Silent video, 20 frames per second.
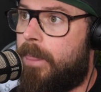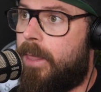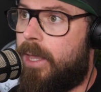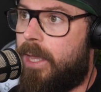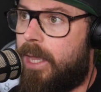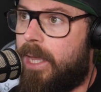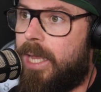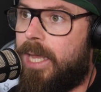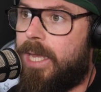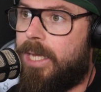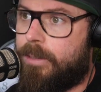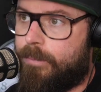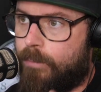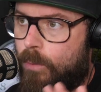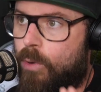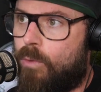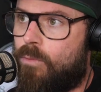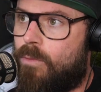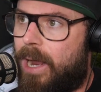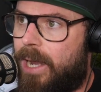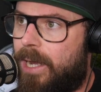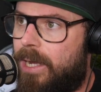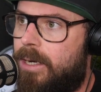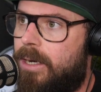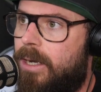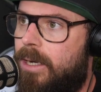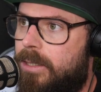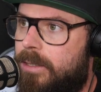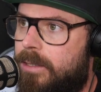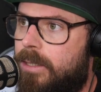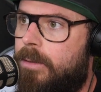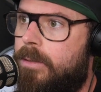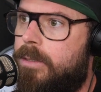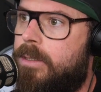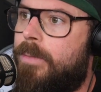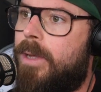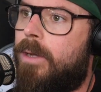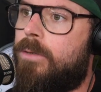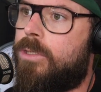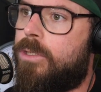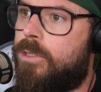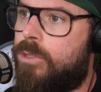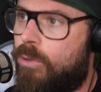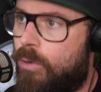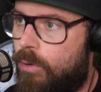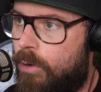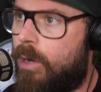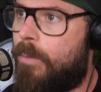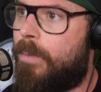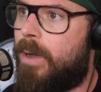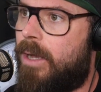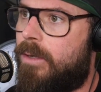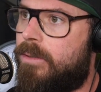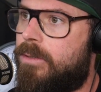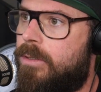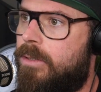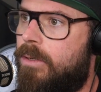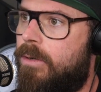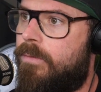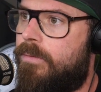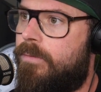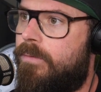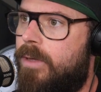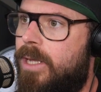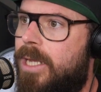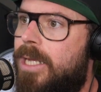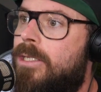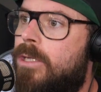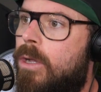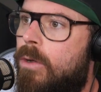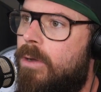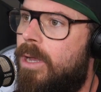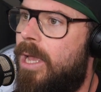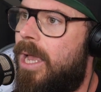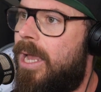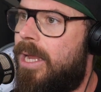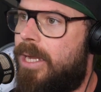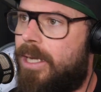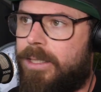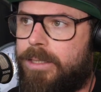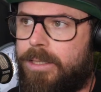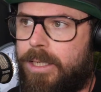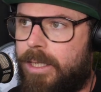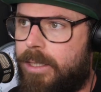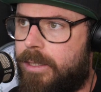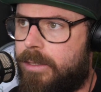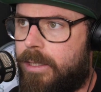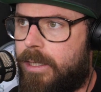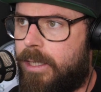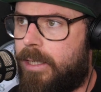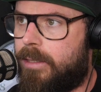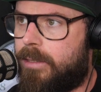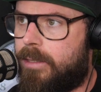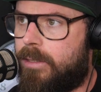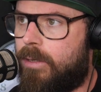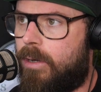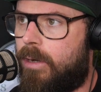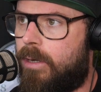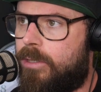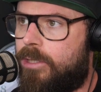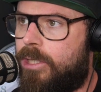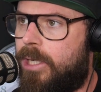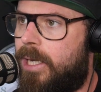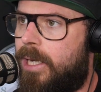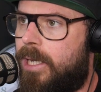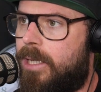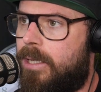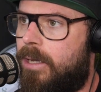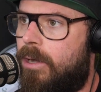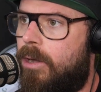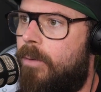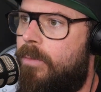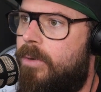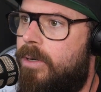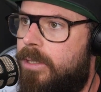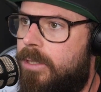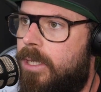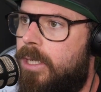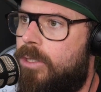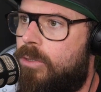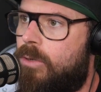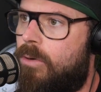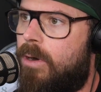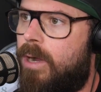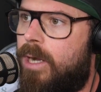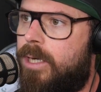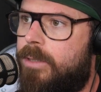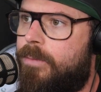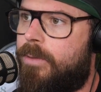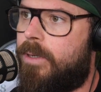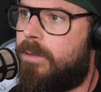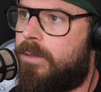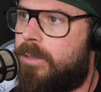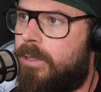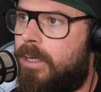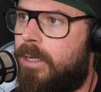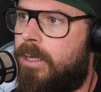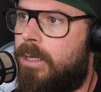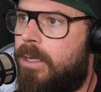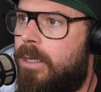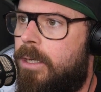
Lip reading: it is more recognised that to be able to talk about stuff is okay. It's not a chink in the armour. It's all right to be able to,